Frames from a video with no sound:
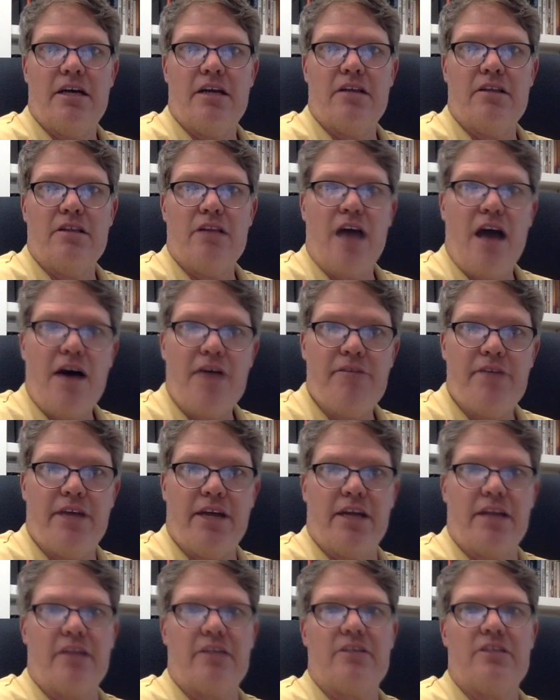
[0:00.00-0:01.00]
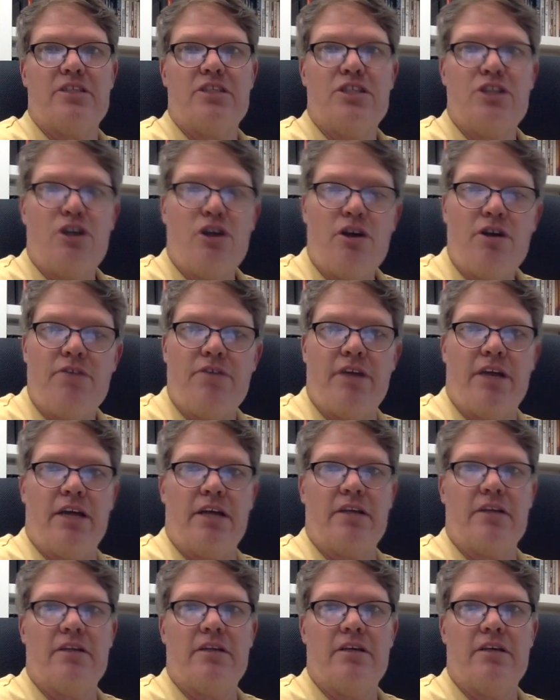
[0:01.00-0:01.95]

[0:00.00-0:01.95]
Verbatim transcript: loving, serving.